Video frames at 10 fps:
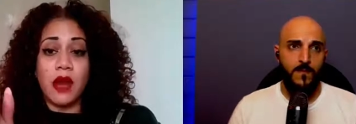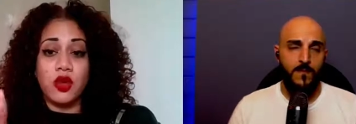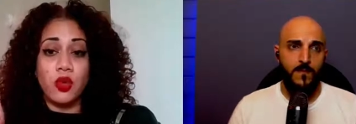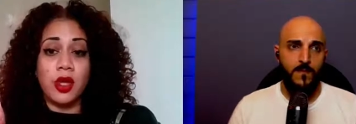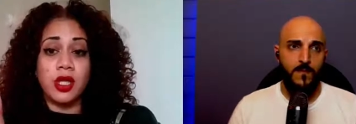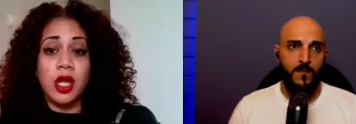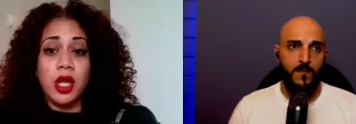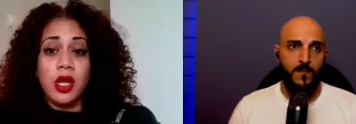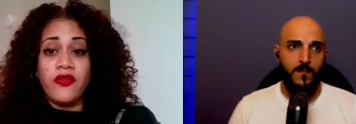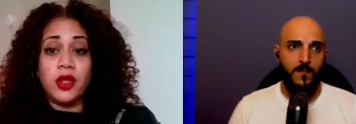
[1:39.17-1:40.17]
Speaker 1: everyone
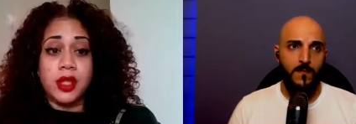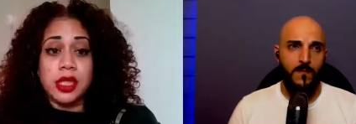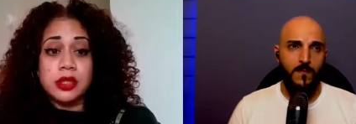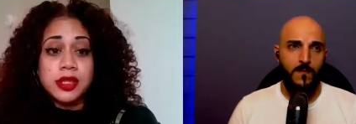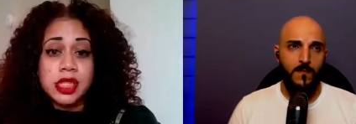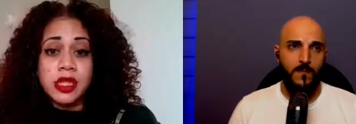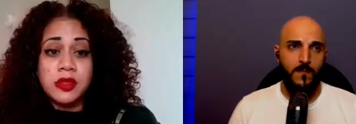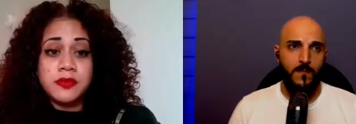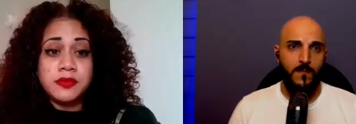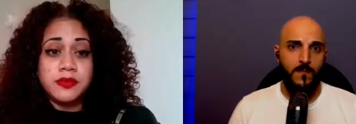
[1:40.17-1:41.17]
feel guilty
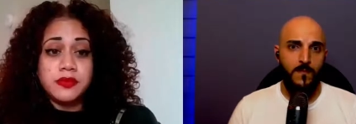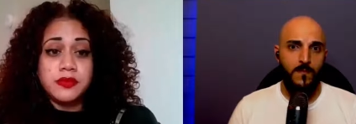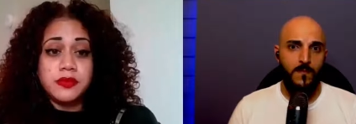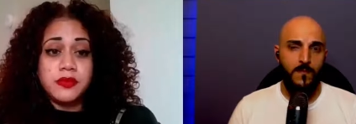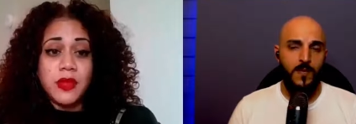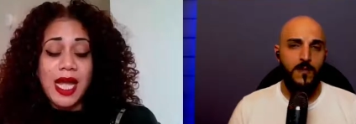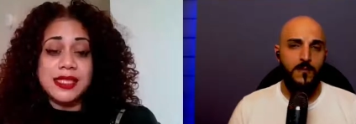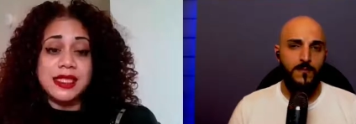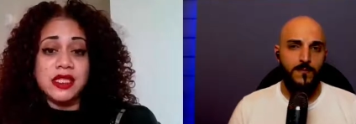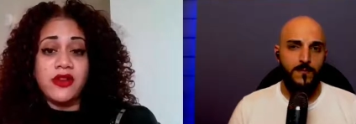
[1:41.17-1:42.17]
yeah. as
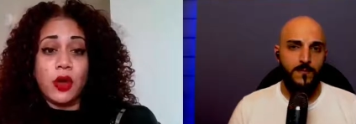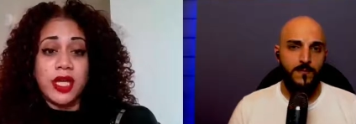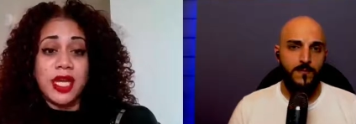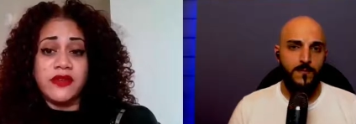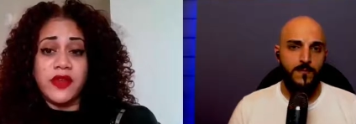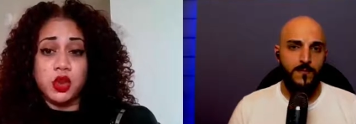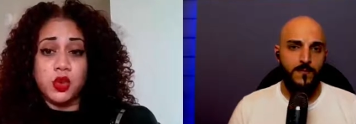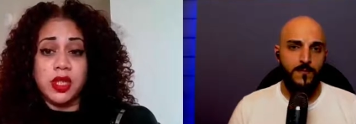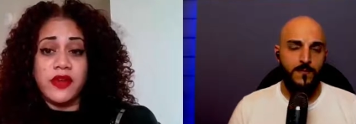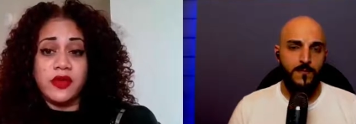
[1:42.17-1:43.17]
an, on an
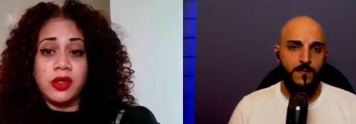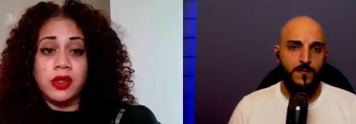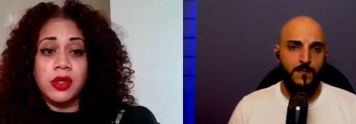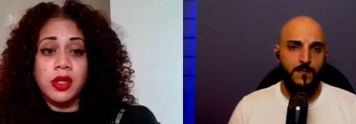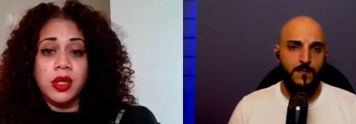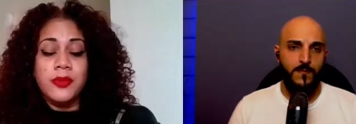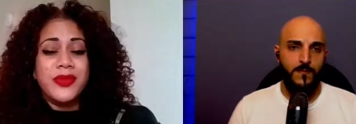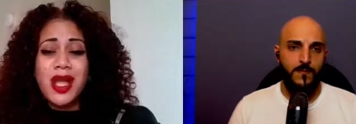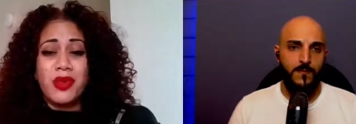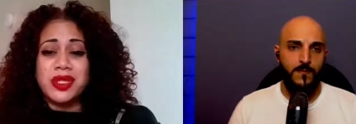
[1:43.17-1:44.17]
individual level,
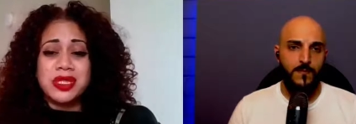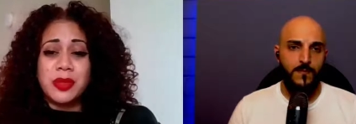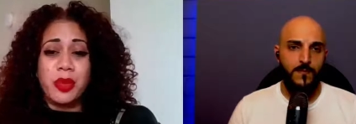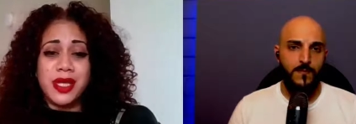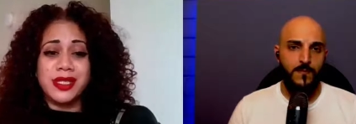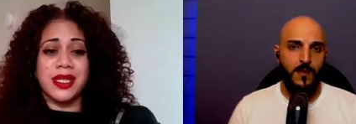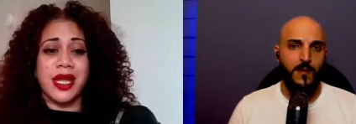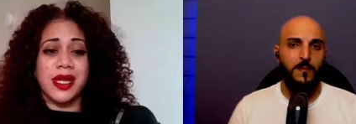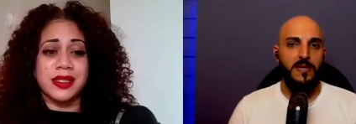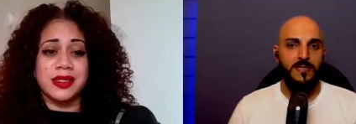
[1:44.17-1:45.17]
what's the point of
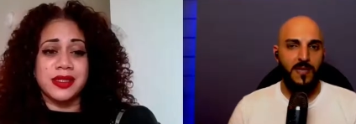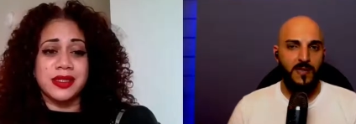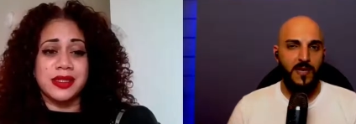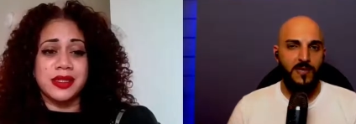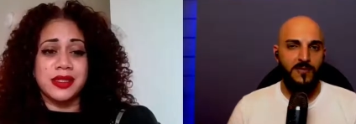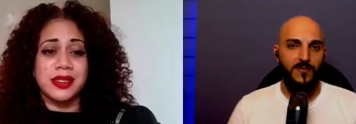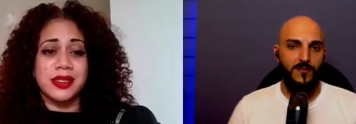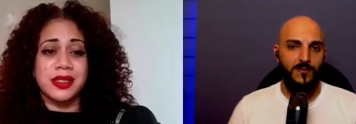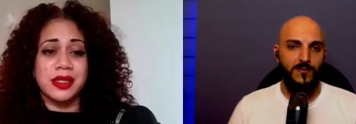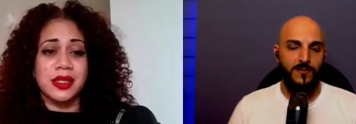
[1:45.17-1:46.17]
that?
Speaker 2: Is that the case though?
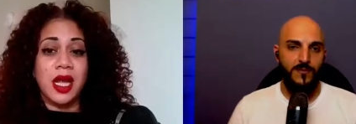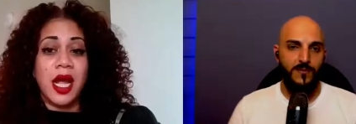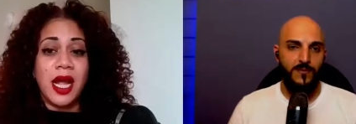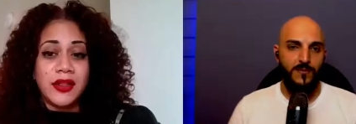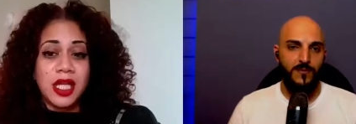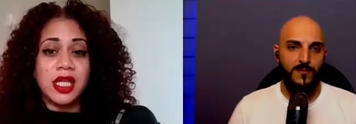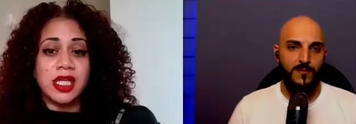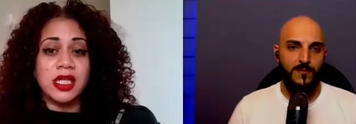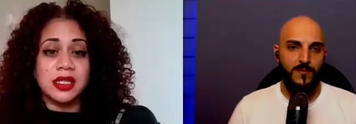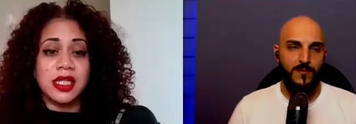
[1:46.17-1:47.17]
Speaker 1: I think it
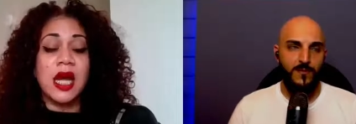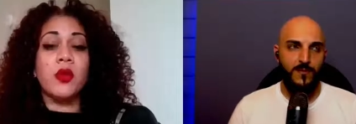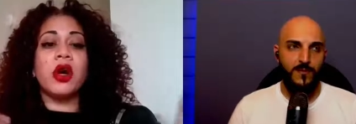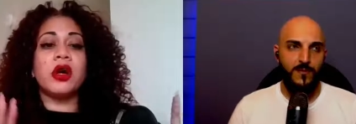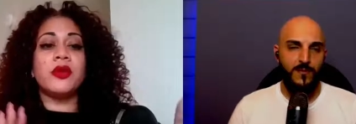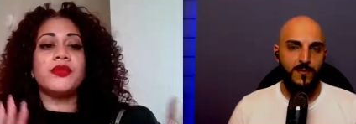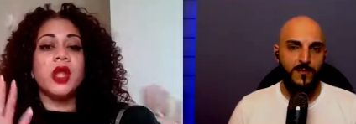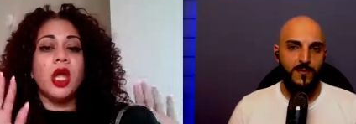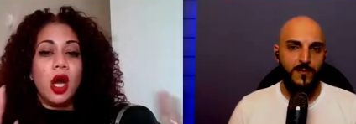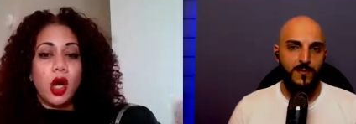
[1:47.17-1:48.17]
is. I, well,
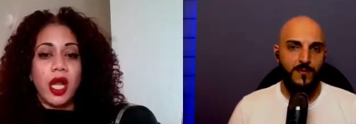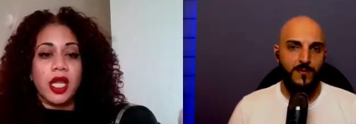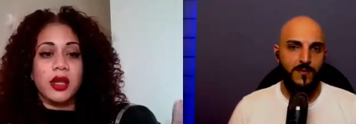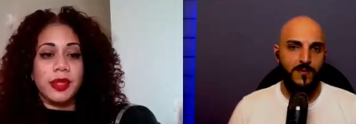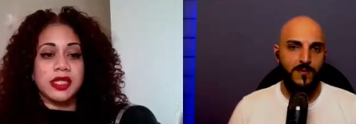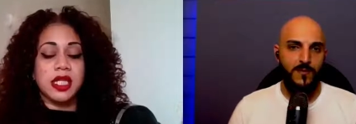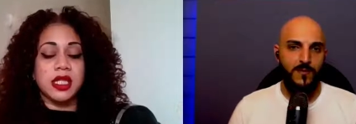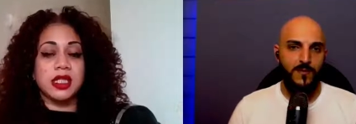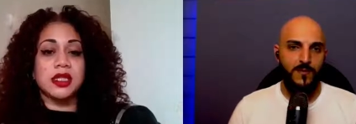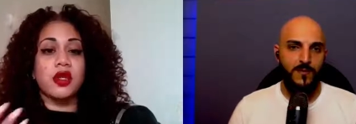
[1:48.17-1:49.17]
okay, let me say
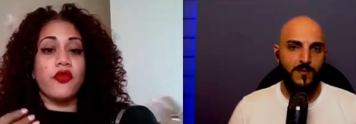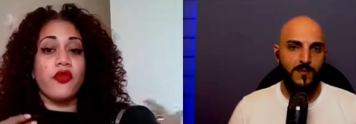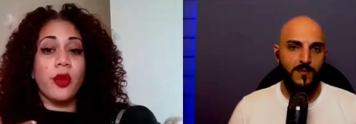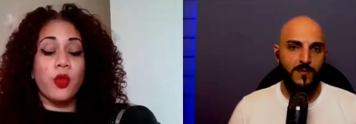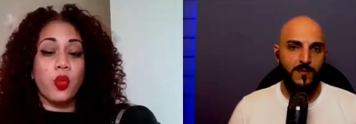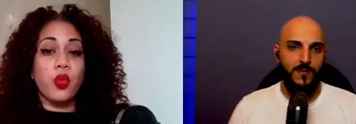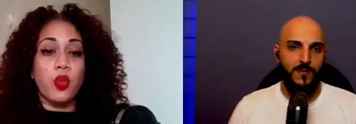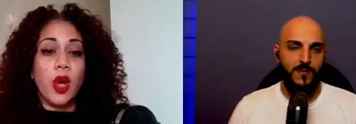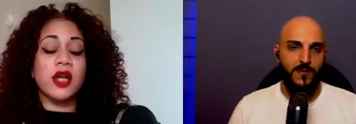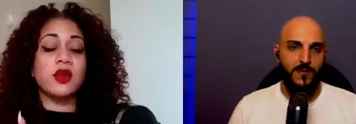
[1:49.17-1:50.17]
this. From
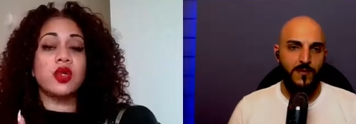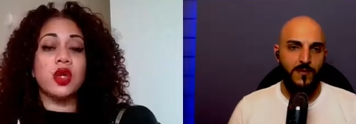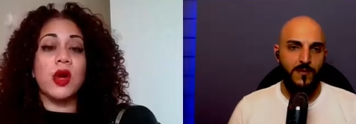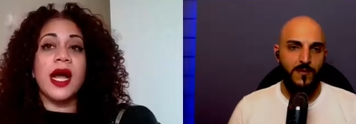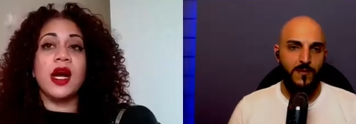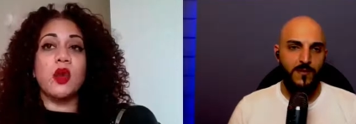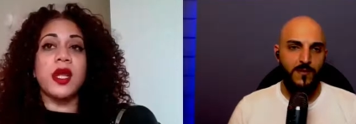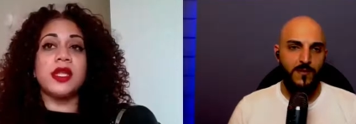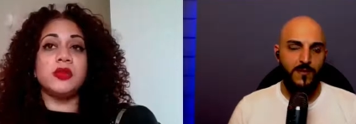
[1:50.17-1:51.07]
I don't know how it's